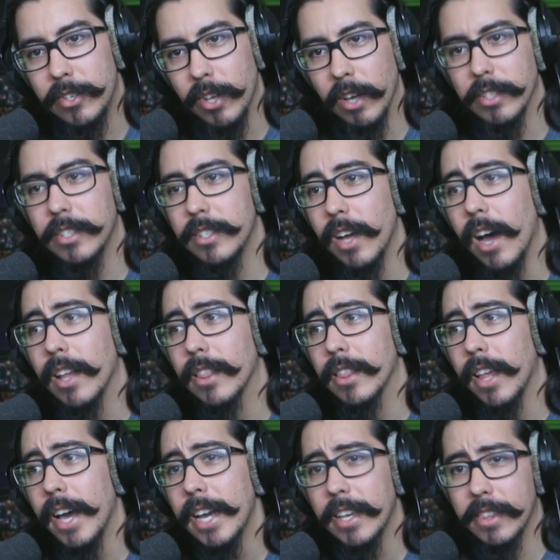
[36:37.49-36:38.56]
does not
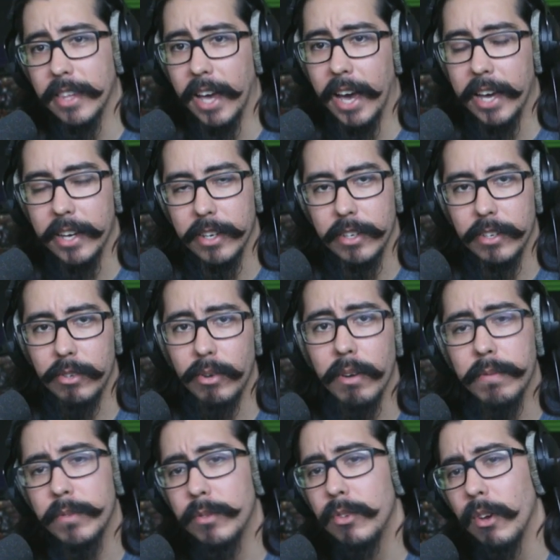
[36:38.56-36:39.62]
like that, you
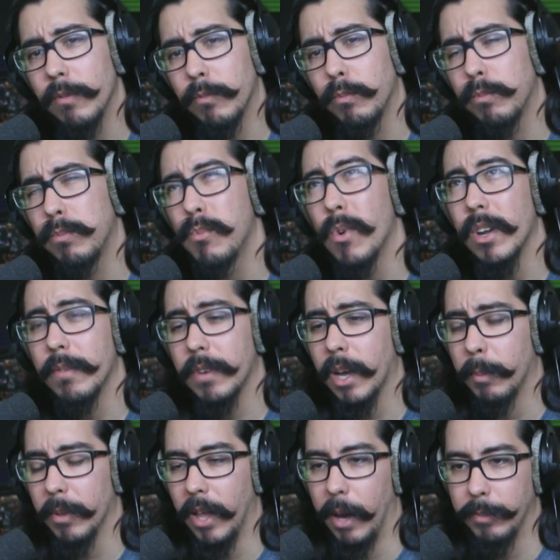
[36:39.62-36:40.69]
have one of a
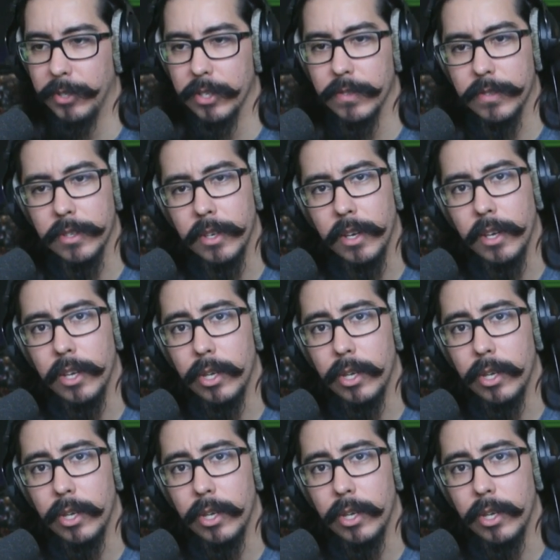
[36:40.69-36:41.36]
couple options.